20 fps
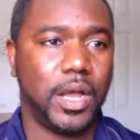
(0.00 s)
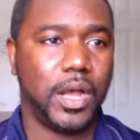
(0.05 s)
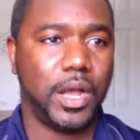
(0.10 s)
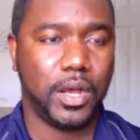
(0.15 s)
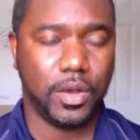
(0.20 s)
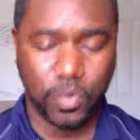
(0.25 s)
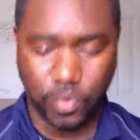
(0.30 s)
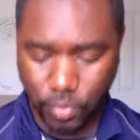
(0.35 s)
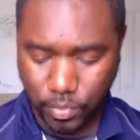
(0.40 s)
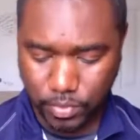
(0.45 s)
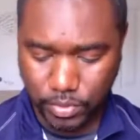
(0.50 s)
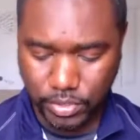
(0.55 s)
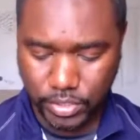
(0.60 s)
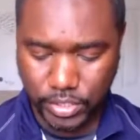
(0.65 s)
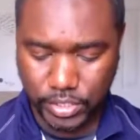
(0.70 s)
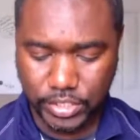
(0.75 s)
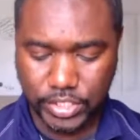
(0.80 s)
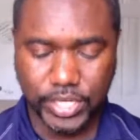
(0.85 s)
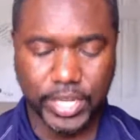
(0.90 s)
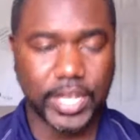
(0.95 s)
Uber
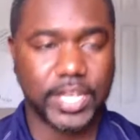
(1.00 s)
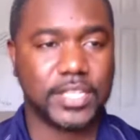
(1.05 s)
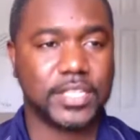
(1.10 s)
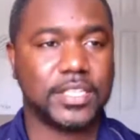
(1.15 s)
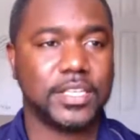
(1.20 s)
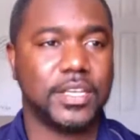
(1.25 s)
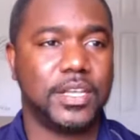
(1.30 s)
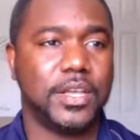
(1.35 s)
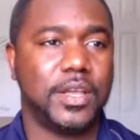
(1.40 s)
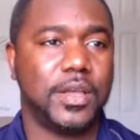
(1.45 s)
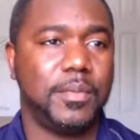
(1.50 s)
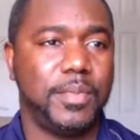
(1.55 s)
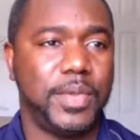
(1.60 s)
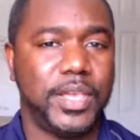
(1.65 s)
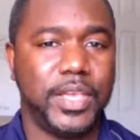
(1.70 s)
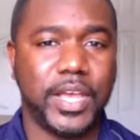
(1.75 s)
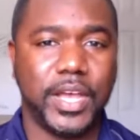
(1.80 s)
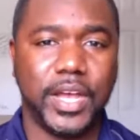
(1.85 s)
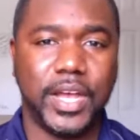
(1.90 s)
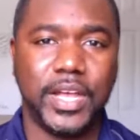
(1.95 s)
Suggest,
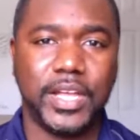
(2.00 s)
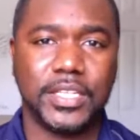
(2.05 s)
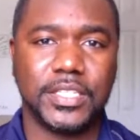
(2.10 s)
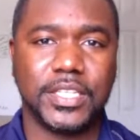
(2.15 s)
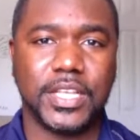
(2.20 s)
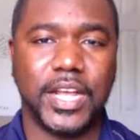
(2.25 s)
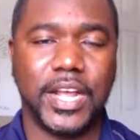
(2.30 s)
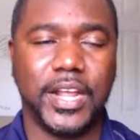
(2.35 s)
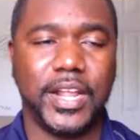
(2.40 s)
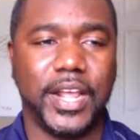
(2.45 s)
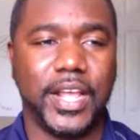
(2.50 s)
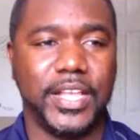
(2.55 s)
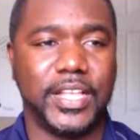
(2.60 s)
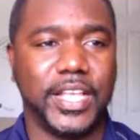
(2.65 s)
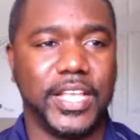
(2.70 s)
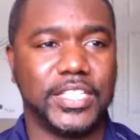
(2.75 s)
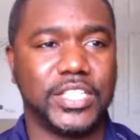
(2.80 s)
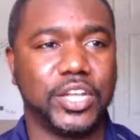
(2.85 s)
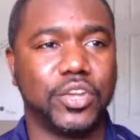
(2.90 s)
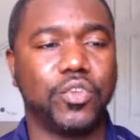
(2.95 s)
because
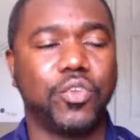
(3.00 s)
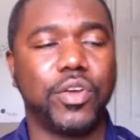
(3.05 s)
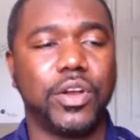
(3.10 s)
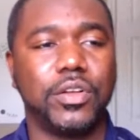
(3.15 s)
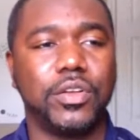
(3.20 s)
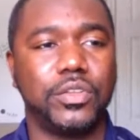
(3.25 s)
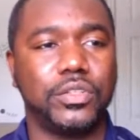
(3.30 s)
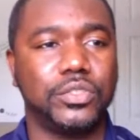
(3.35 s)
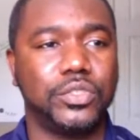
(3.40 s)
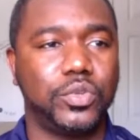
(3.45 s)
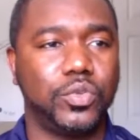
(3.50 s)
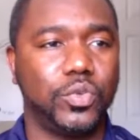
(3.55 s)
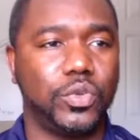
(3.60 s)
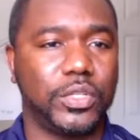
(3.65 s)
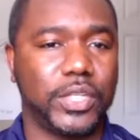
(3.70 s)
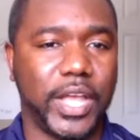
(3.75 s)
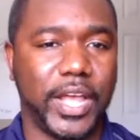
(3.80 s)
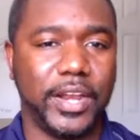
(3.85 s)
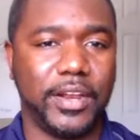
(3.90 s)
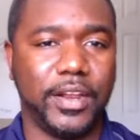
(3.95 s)
it's a critical tool
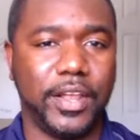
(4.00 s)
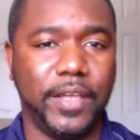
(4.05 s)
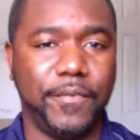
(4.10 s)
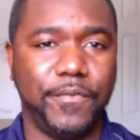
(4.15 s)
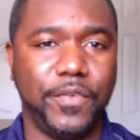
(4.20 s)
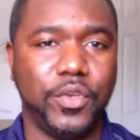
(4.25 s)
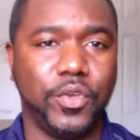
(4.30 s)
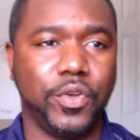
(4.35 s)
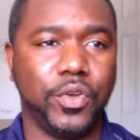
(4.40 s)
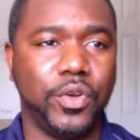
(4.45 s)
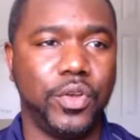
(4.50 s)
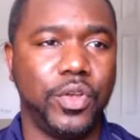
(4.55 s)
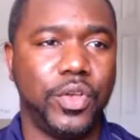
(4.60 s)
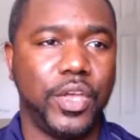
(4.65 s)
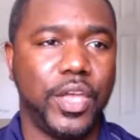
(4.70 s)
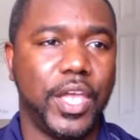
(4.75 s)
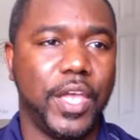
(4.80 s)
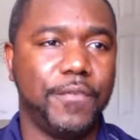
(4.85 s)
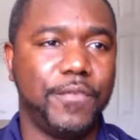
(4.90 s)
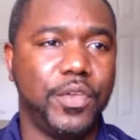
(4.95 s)
that if
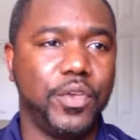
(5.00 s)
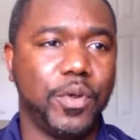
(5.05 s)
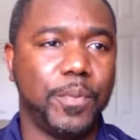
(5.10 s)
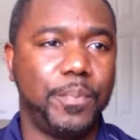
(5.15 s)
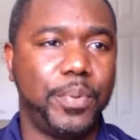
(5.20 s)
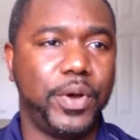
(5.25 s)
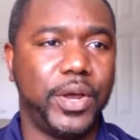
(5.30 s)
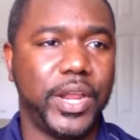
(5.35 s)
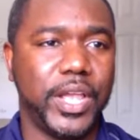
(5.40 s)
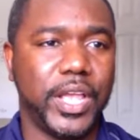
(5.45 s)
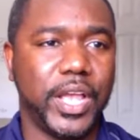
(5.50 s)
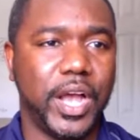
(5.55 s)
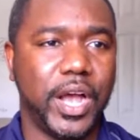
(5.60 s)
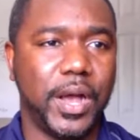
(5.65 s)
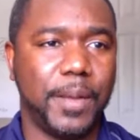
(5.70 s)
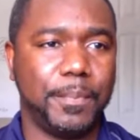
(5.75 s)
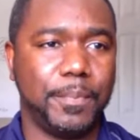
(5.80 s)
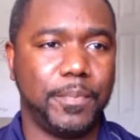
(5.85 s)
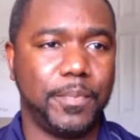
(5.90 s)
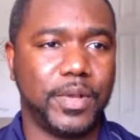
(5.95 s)
you're putting
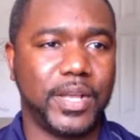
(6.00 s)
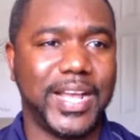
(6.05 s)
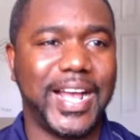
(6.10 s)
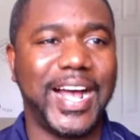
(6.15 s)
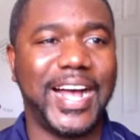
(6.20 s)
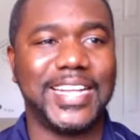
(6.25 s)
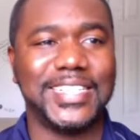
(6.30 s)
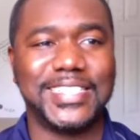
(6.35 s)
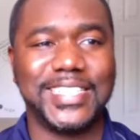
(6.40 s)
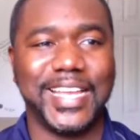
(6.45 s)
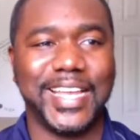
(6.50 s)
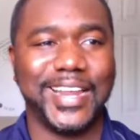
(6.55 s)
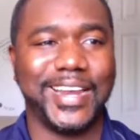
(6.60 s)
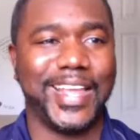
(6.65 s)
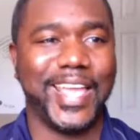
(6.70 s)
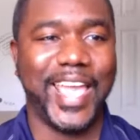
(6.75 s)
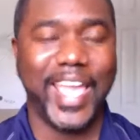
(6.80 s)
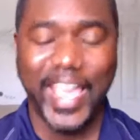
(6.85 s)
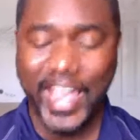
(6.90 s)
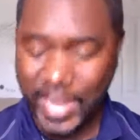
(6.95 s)
up content
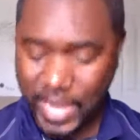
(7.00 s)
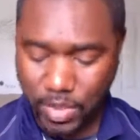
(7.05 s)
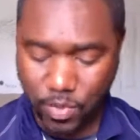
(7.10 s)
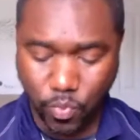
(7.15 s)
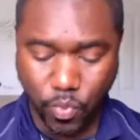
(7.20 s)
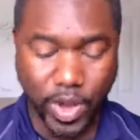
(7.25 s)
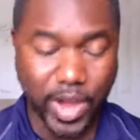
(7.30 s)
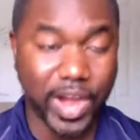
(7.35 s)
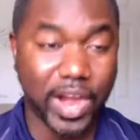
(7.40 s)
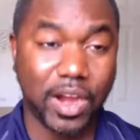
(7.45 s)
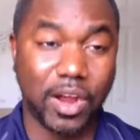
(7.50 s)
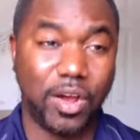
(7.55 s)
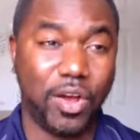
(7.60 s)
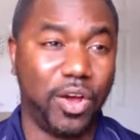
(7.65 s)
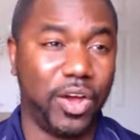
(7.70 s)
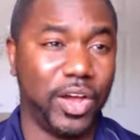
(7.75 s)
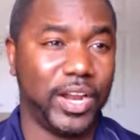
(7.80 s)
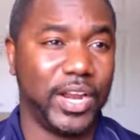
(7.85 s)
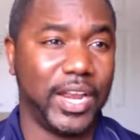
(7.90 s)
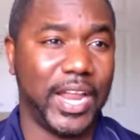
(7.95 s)
anywhere
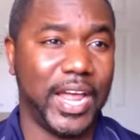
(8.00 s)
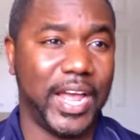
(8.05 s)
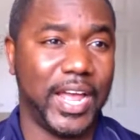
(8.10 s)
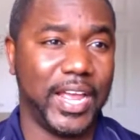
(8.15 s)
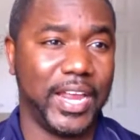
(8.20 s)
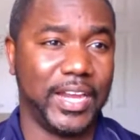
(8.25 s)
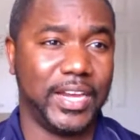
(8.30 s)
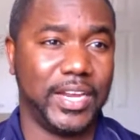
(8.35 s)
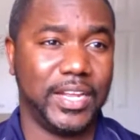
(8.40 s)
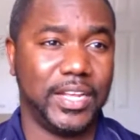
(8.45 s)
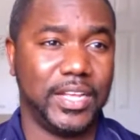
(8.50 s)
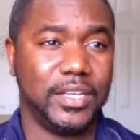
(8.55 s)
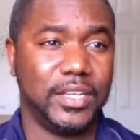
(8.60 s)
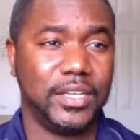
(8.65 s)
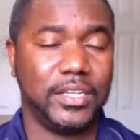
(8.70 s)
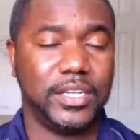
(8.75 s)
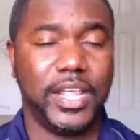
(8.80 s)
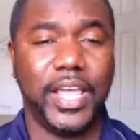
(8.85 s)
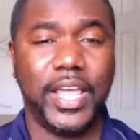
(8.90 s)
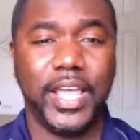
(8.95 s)
online,
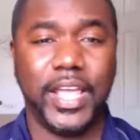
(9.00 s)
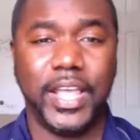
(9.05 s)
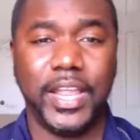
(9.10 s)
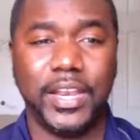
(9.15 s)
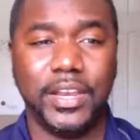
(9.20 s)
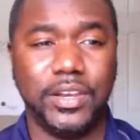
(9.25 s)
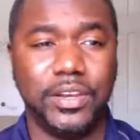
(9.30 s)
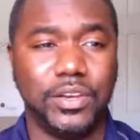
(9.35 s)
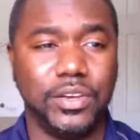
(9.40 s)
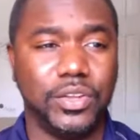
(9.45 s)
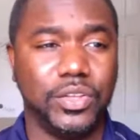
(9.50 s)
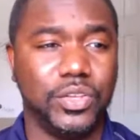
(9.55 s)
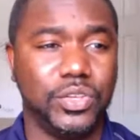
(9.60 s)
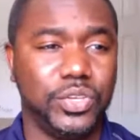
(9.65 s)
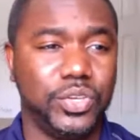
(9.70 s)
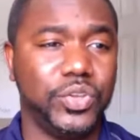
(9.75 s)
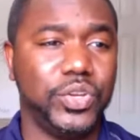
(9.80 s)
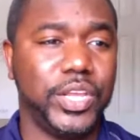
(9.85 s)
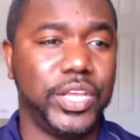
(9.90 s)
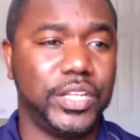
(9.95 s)
then
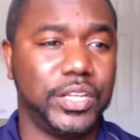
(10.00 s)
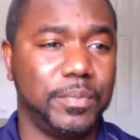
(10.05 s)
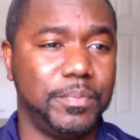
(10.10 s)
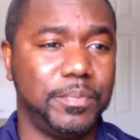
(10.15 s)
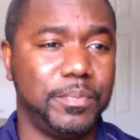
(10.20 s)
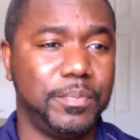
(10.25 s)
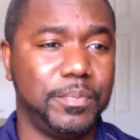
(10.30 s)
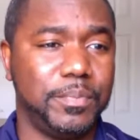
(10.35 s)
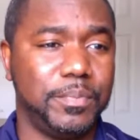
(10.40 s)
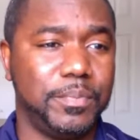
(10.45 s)
you need to be